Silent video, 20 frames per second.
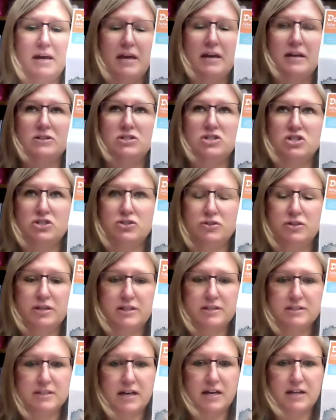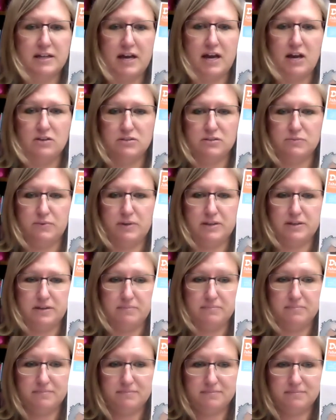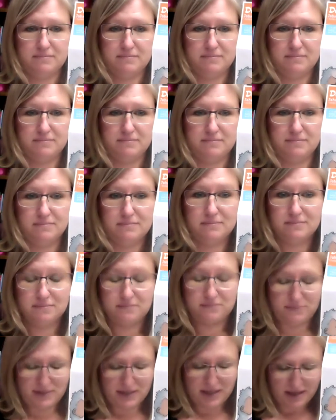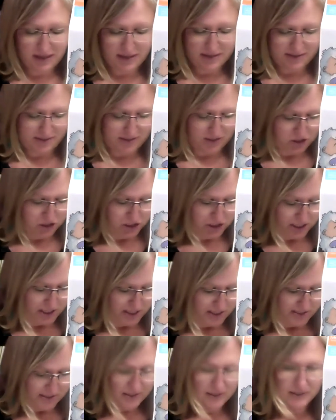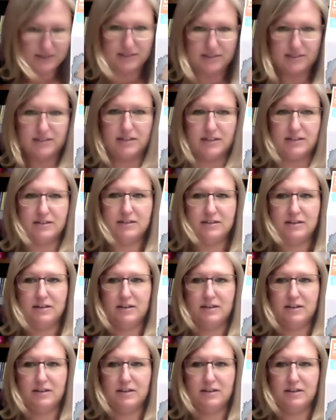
and stood inside the house with them? Yes, Jesus did.